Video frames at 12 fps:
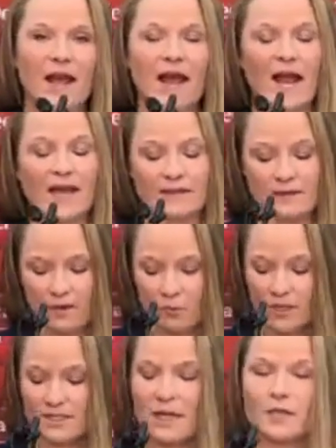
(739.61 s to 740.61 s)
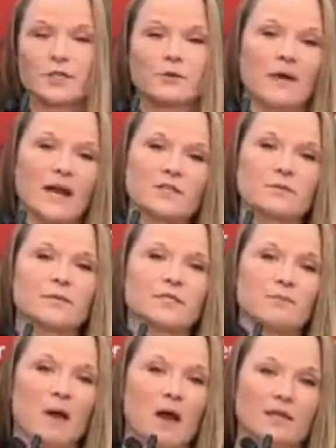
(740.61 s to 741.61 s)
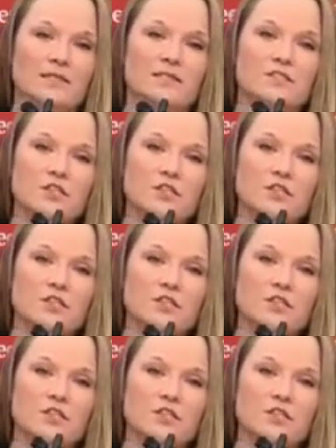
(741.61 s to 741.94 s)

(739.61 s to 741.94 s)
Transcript: and was a direct response